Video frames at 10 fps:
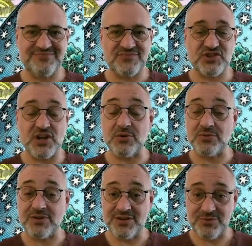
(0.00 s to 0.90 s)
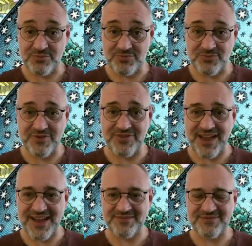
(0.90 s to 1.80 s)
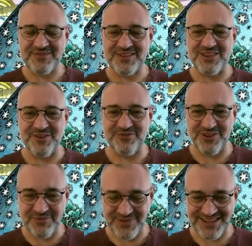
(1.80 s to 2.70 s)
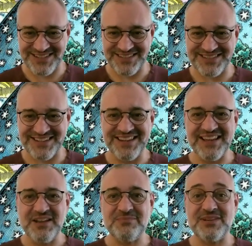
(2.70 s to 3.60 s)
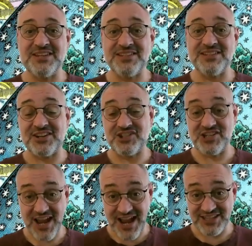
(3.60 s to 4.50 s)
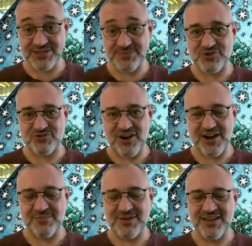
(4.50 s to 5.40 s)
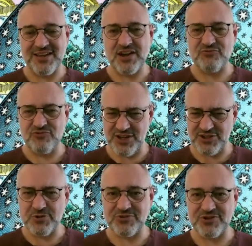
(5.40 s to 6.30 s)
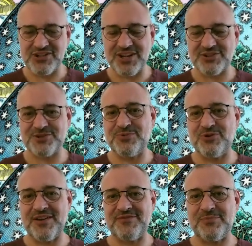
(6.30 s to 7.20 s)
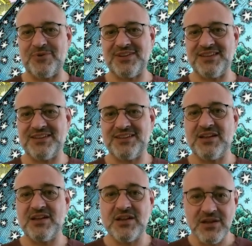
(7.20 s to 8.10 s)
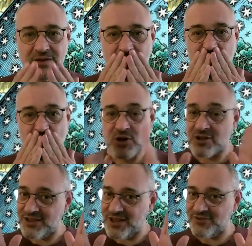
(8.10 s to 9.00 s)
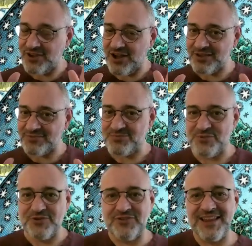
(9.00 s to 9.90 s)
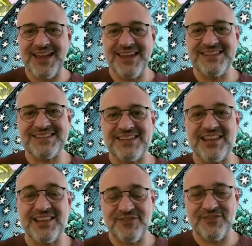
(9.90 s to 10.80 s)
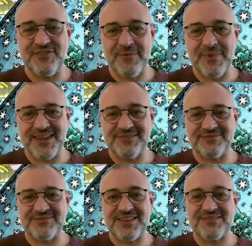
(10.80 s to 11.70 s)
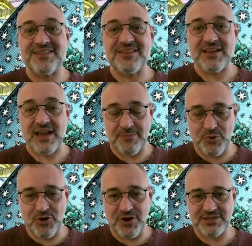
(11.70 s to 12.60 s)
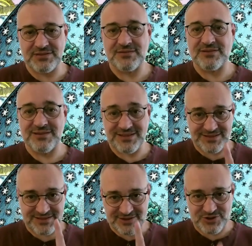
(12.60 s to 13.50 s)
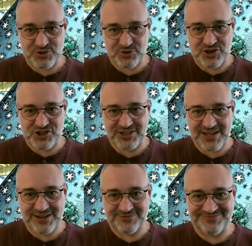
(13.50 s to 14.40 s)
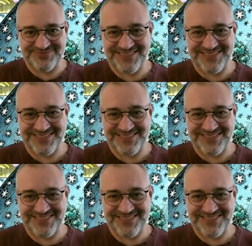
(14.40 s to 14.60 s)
So, with that, love, light, and blessings. Please like, share, and subscribe. Really do appreciate your support, everybody. Love and light, beautiful ladies, and the lovely Femi. And boys, sort your shit out.